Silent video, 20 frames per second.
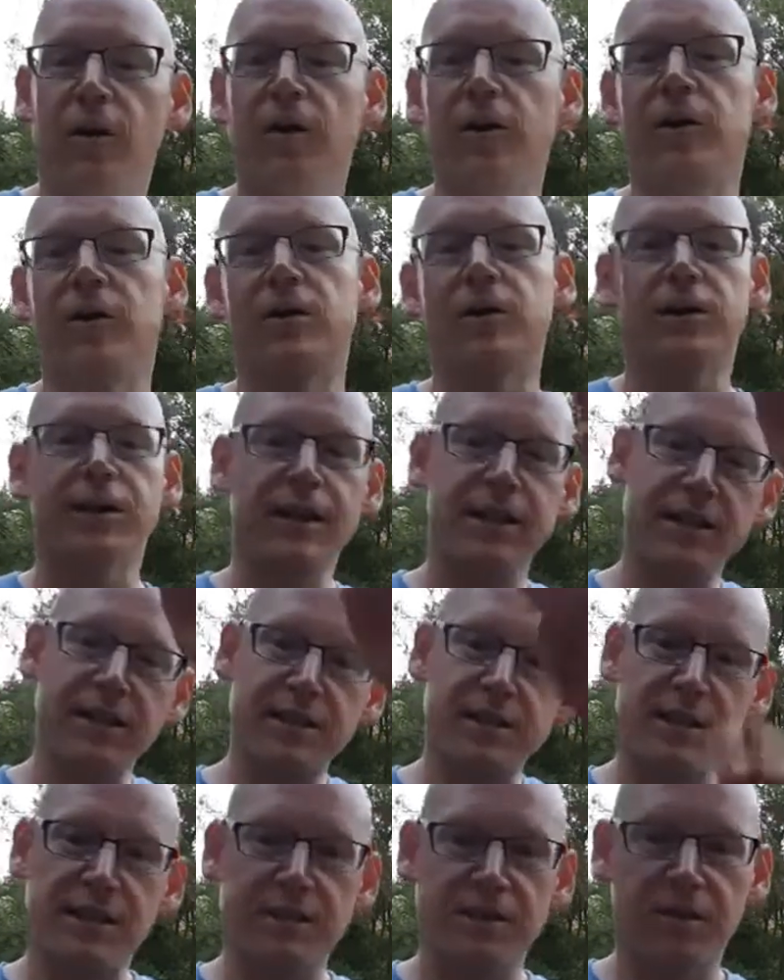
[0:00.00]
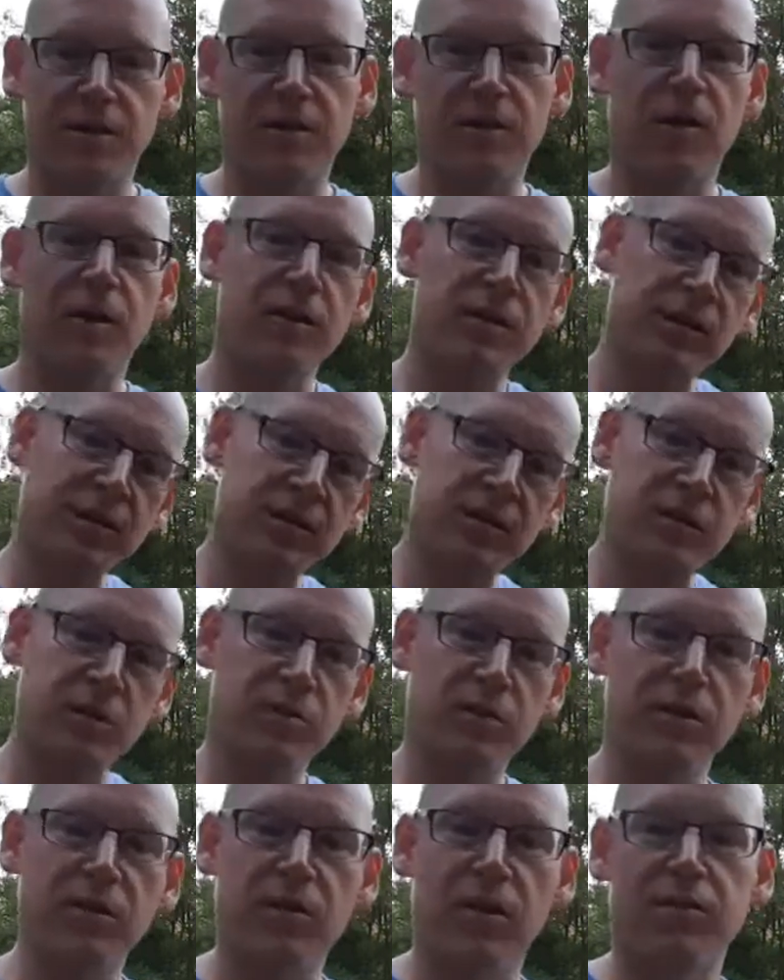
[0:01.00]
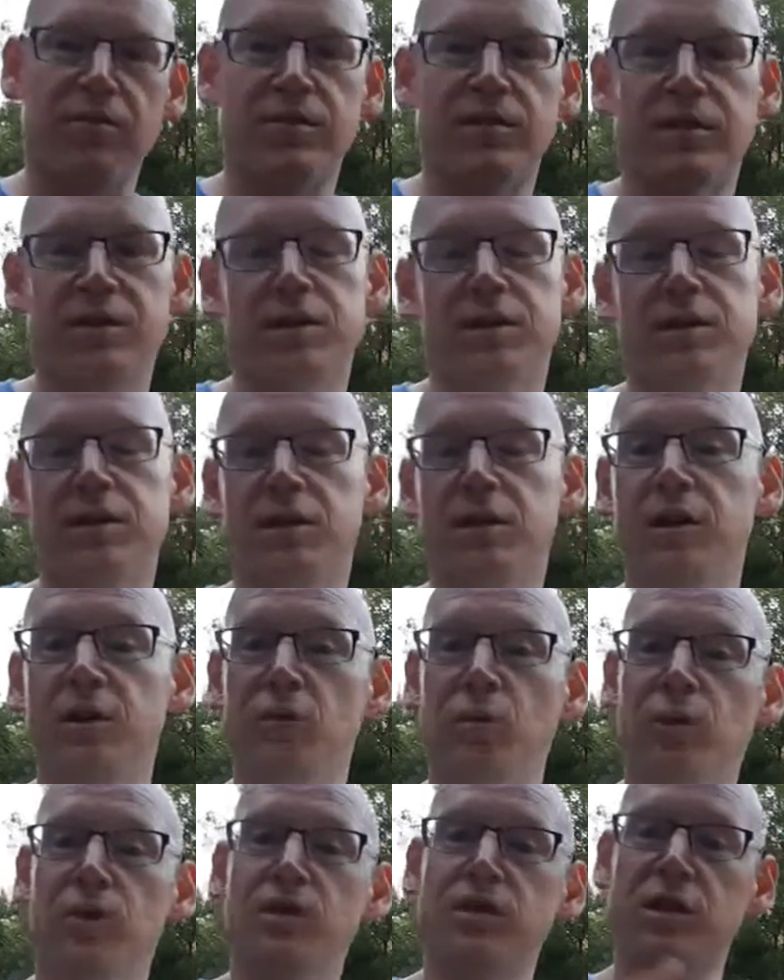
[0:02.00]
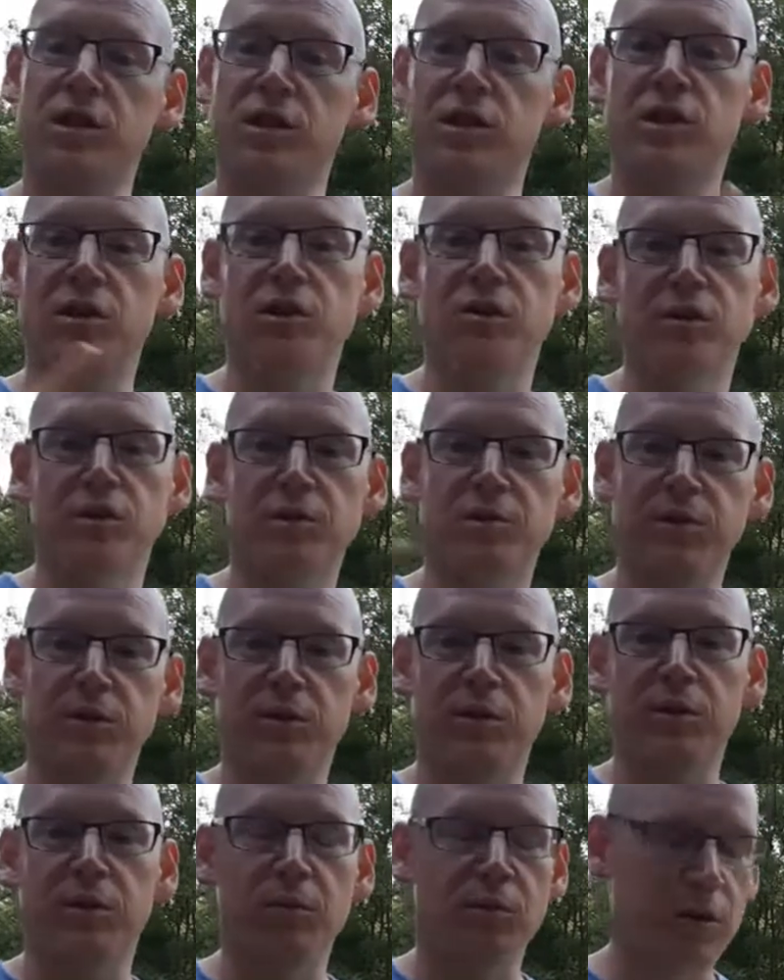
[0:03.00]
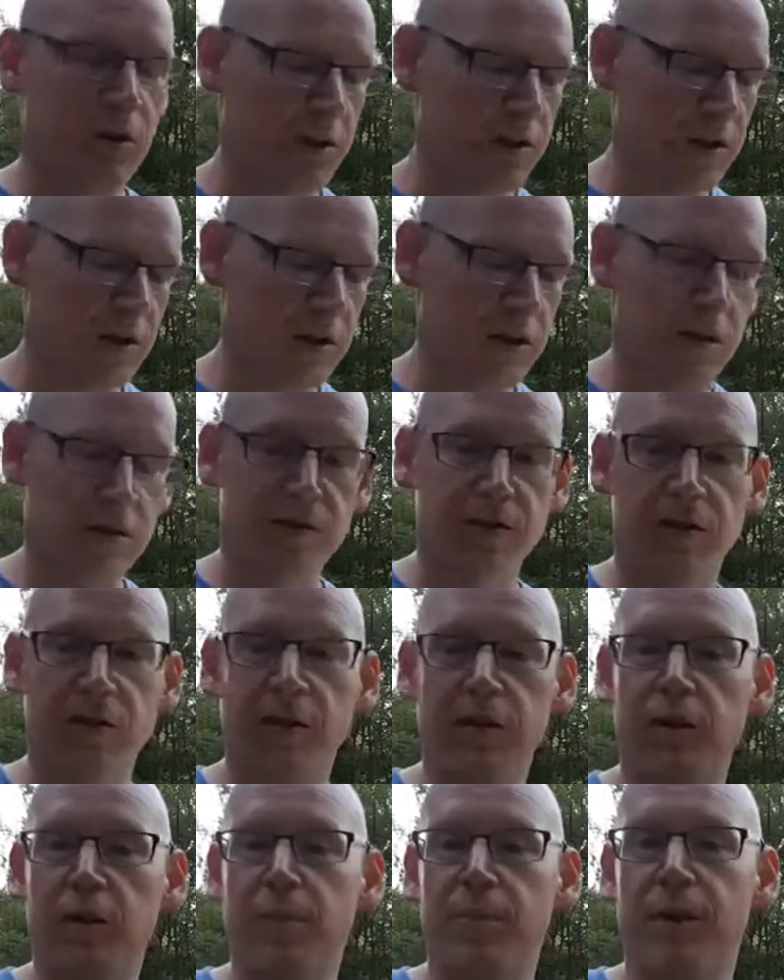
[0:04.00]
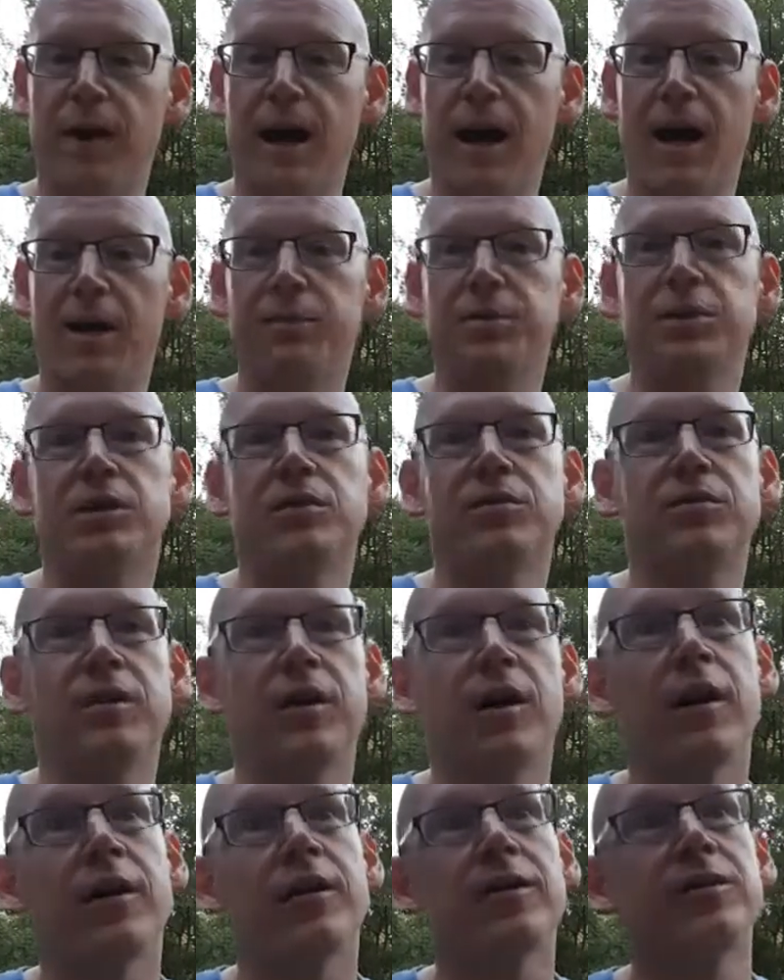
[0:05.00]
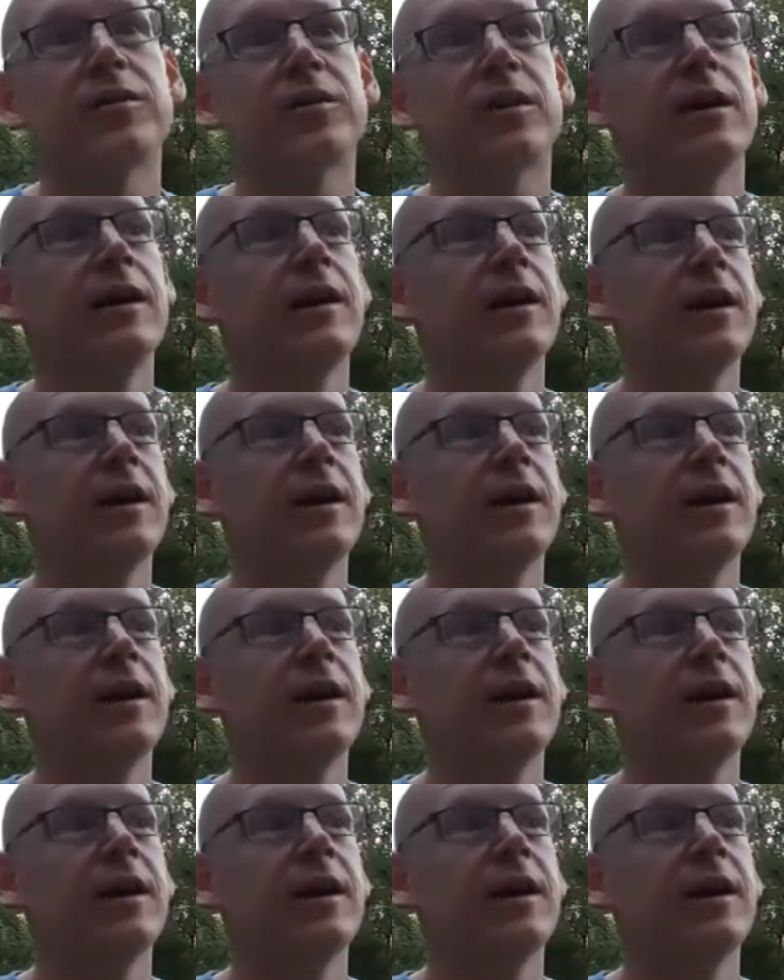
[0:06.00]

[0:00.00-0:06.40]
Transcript: or eastings and northings or grid references, and you want to choose between one or the other, or perhaps you've got